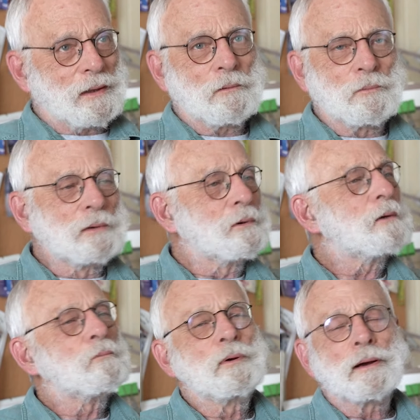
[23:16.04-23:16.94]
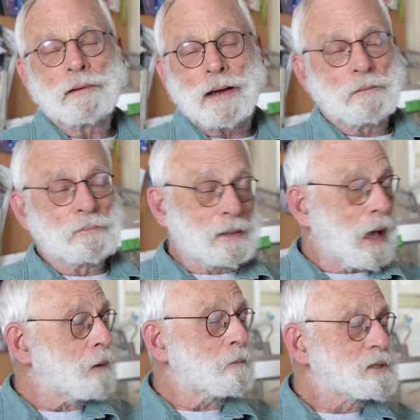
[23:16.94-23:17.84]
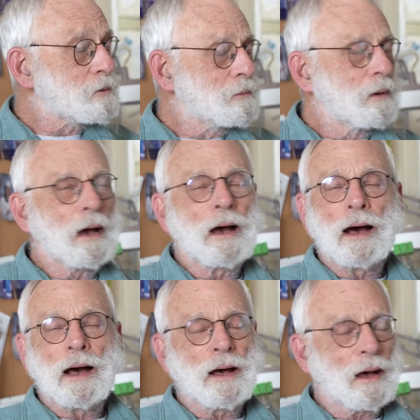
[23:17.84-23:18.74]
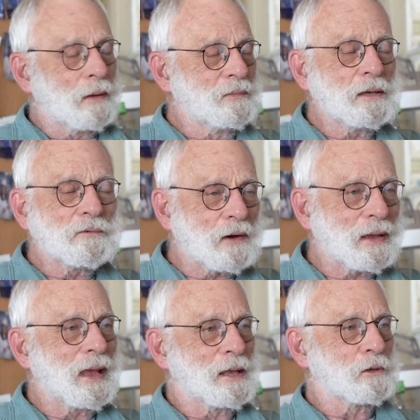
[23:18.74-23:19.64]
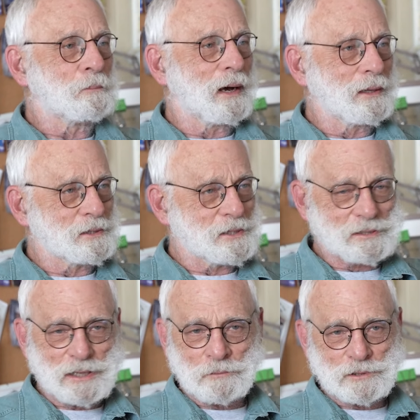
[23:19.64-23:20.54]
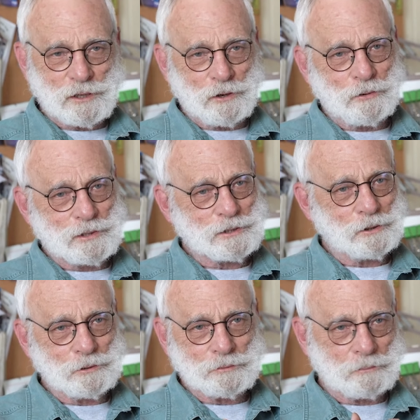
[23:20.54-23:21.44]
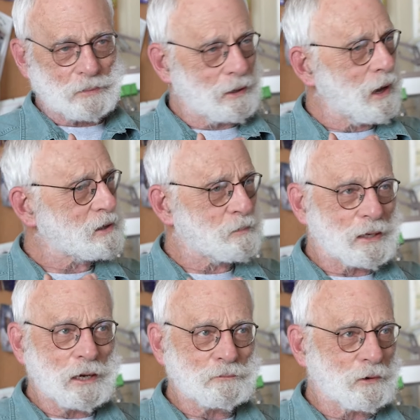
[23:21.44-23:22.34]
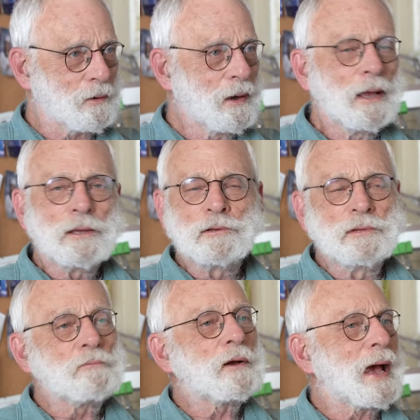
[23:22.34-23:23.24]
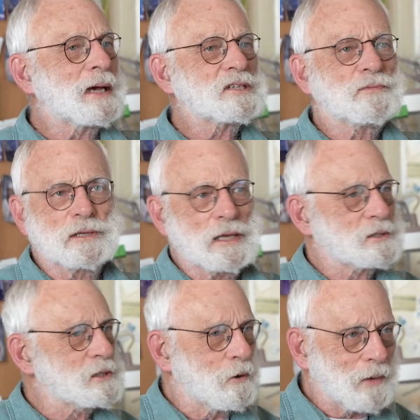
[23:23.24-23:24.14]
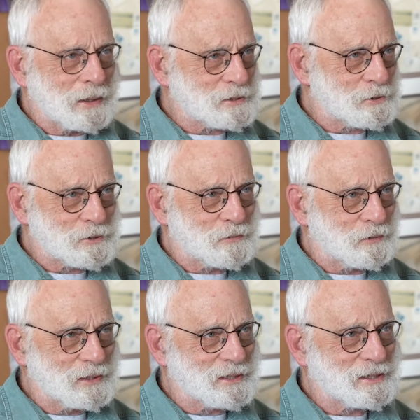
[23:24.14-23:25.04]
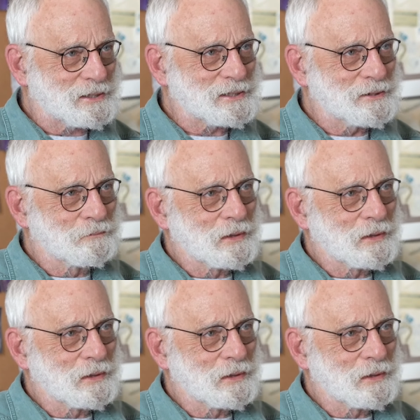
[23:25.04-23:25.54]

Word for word: we, when I was a neophyte anthropologist, I was always told you had to be careful. You never asked for yes no answers, for instance.